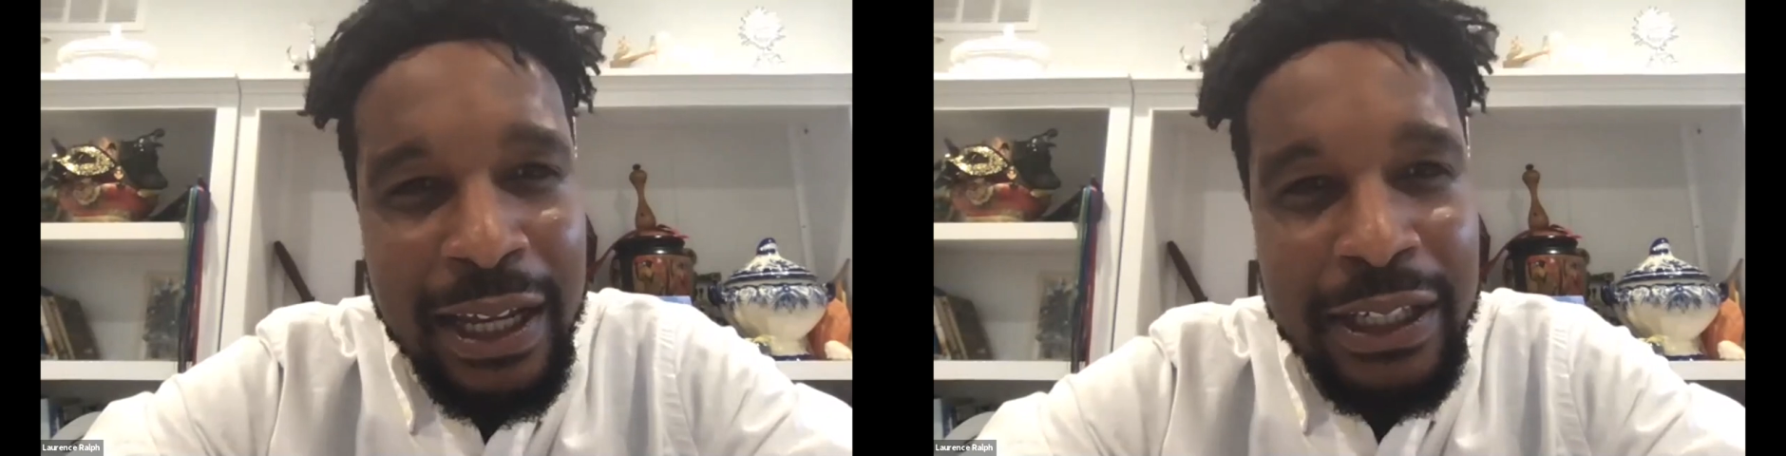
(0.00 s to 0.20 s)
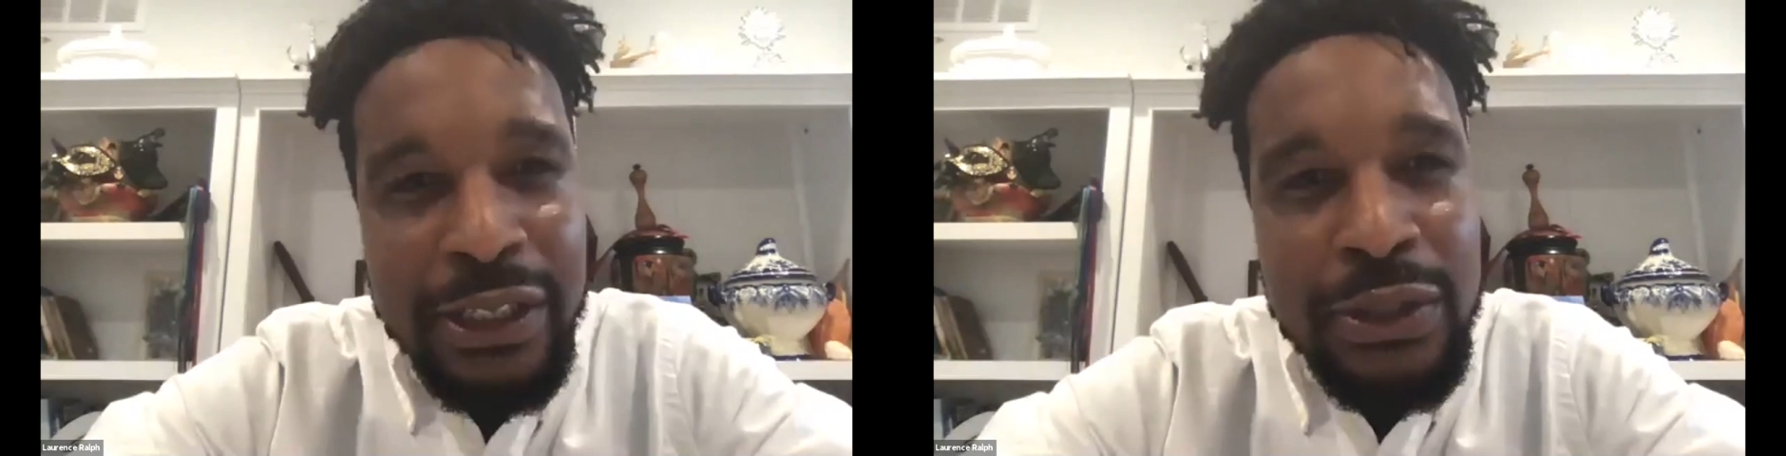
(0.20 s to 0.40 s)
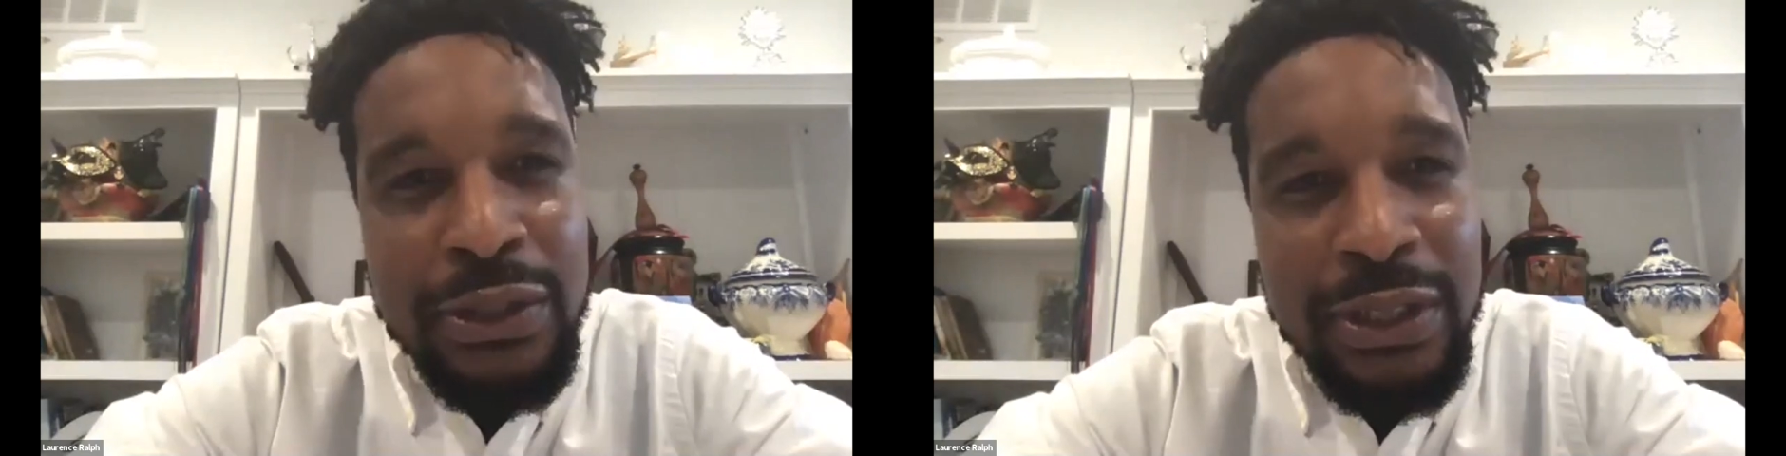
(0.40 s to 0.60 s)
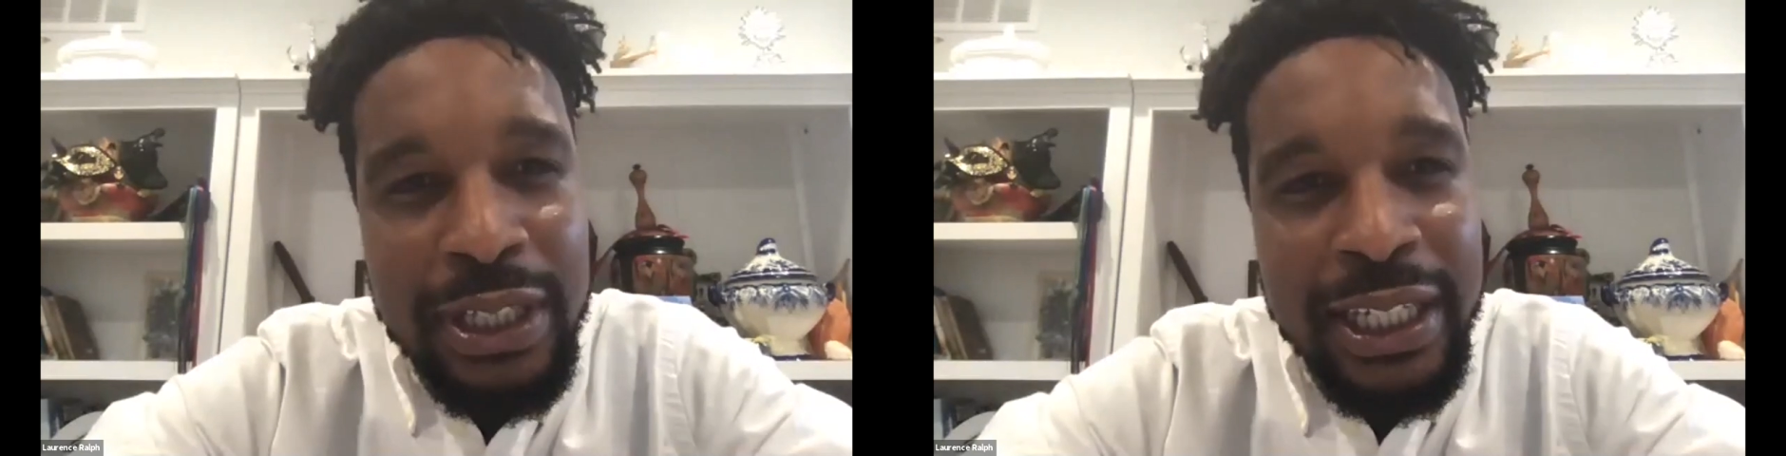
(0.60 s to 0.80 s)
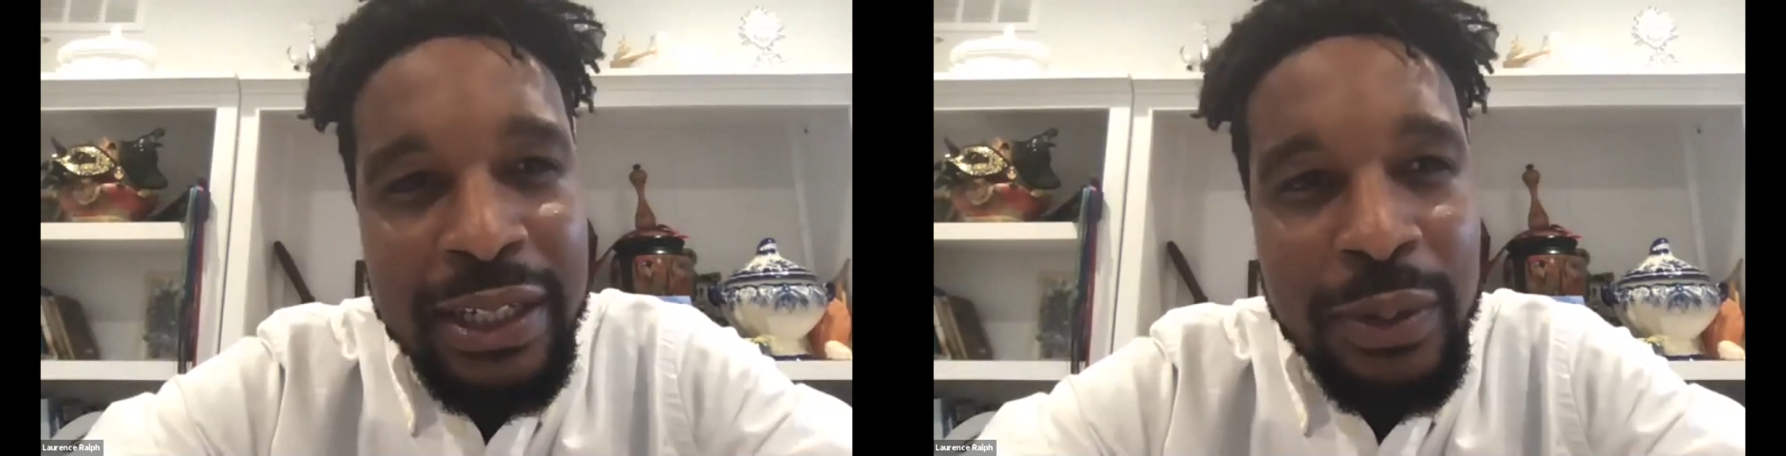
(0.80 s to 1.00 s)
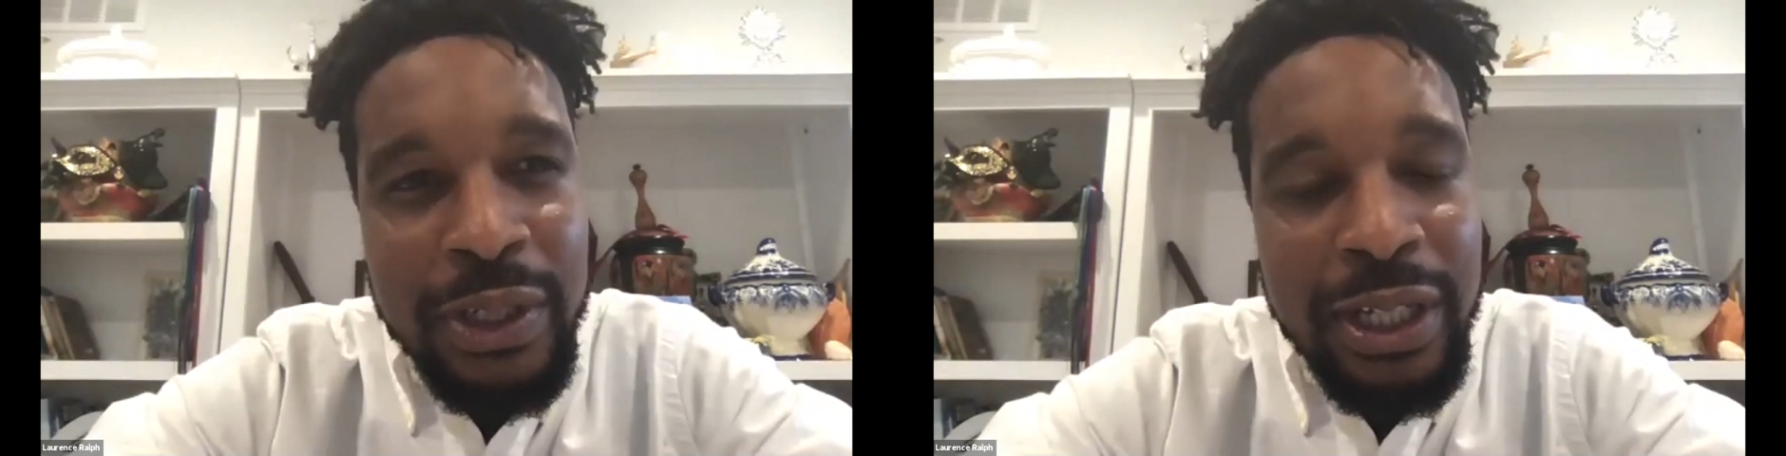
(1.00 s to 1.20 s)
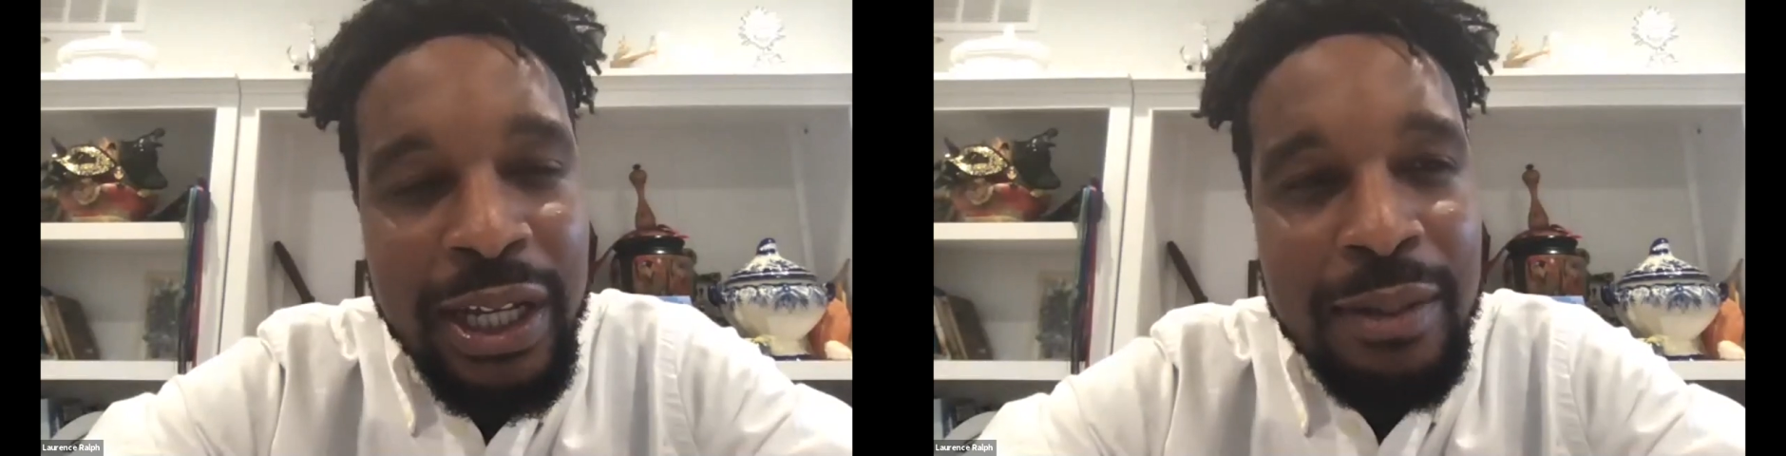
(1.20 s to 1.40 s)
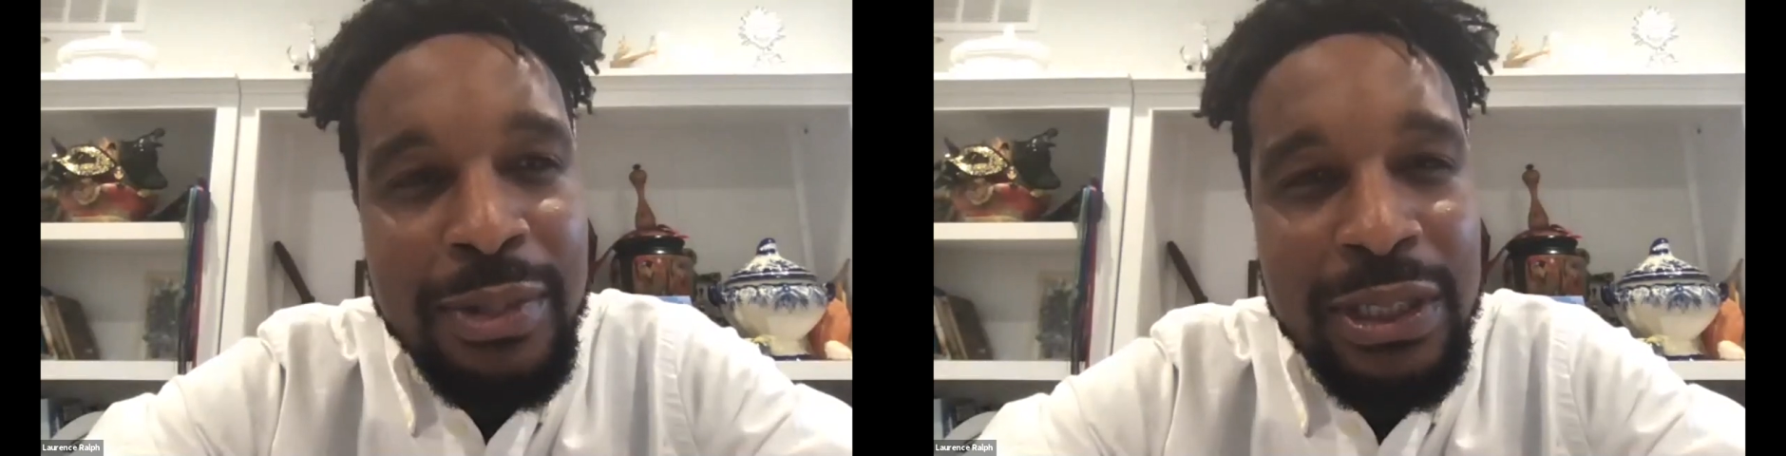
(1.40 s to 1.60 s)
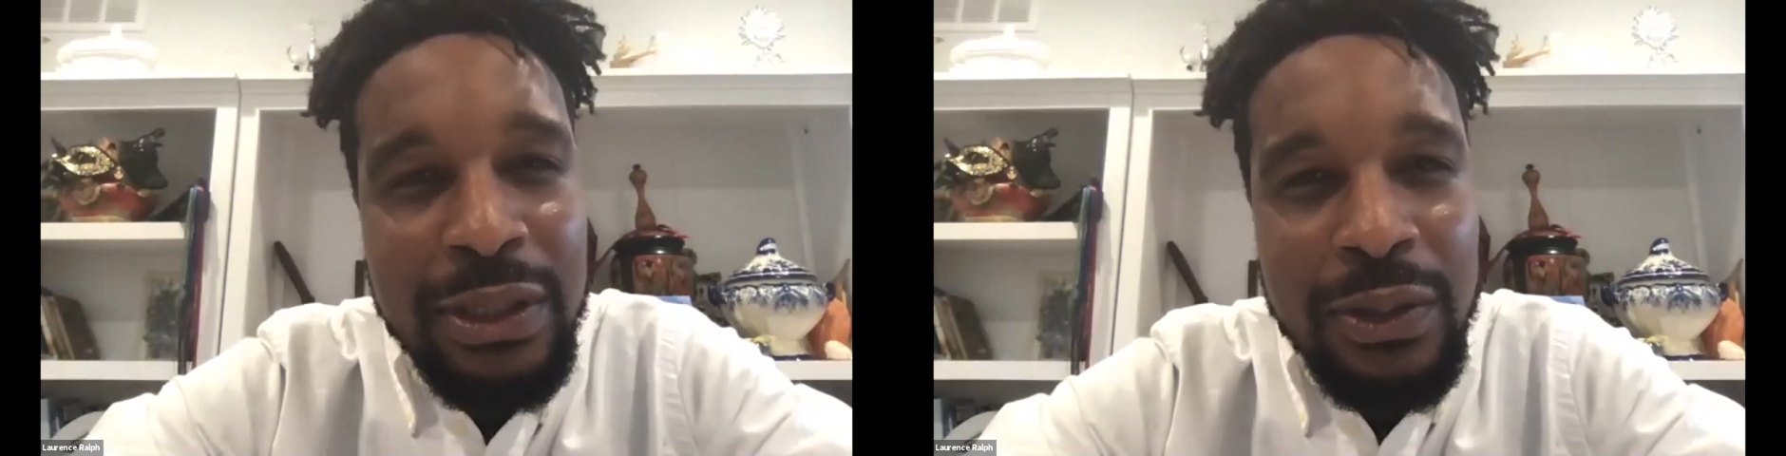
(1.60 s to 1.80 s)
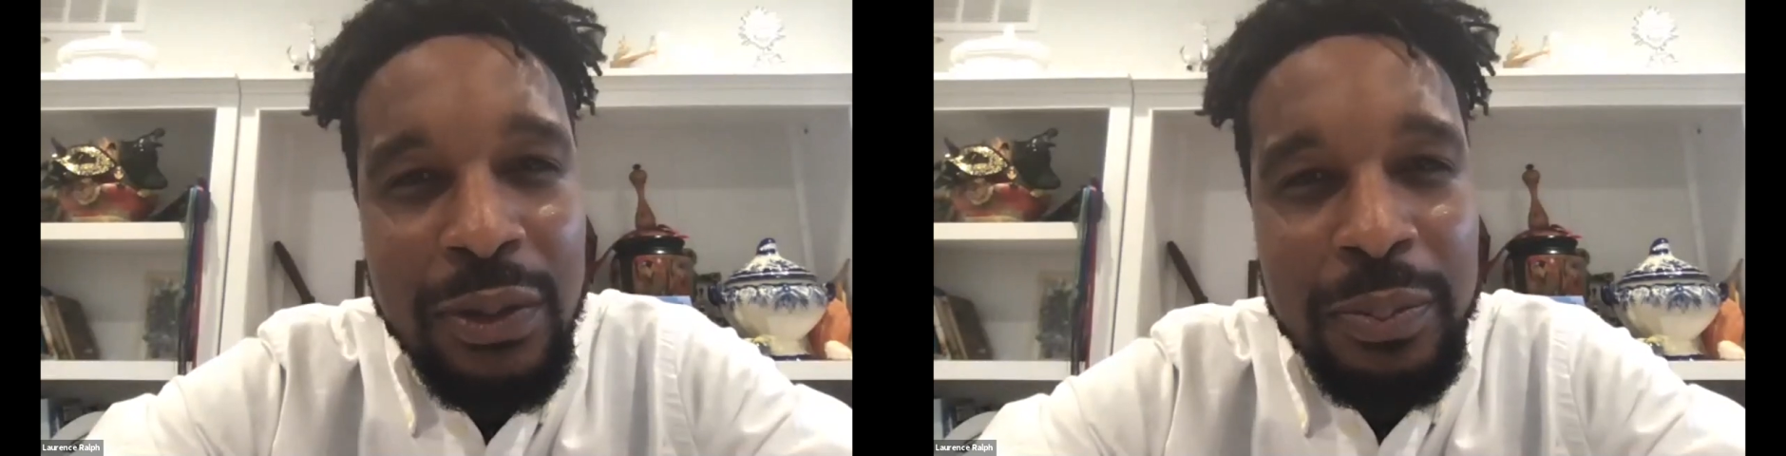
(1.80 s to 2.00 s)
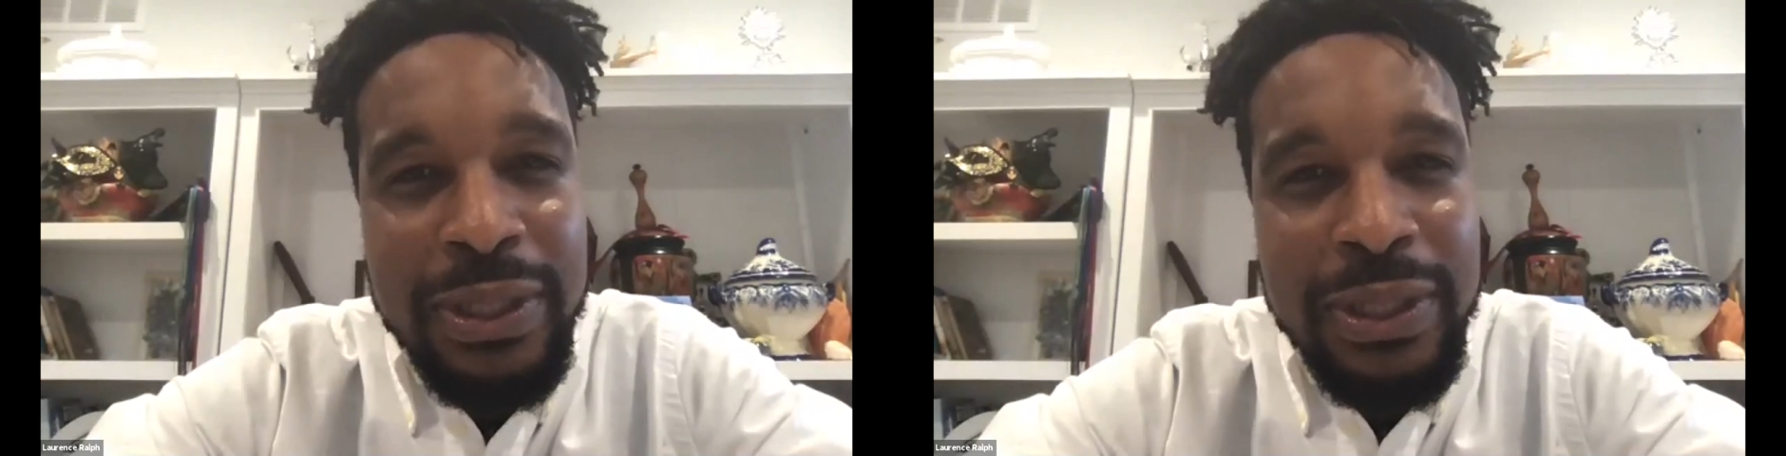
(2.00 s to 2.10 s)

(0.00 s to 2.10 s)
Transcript: usually when it comes to